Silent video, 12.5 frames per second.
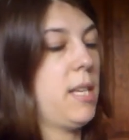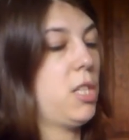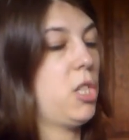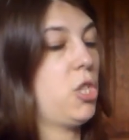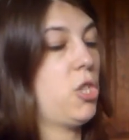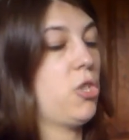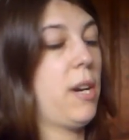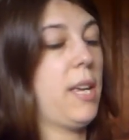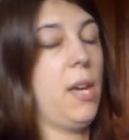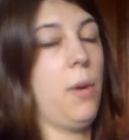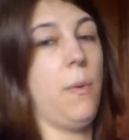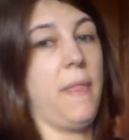It's
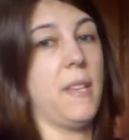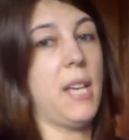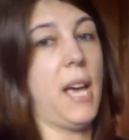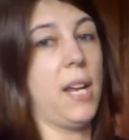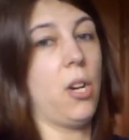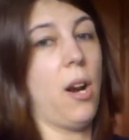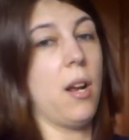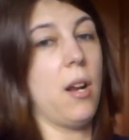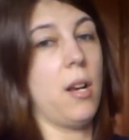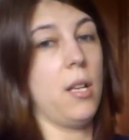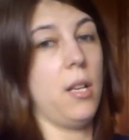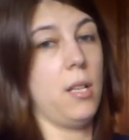tricky with the tighter
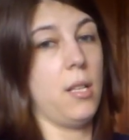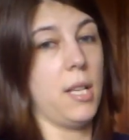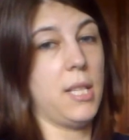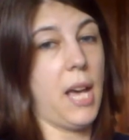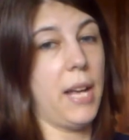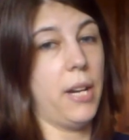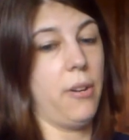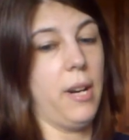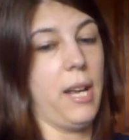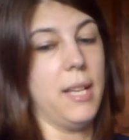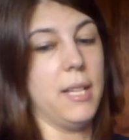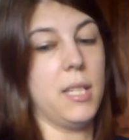
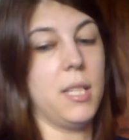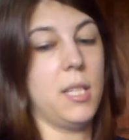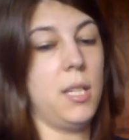it is.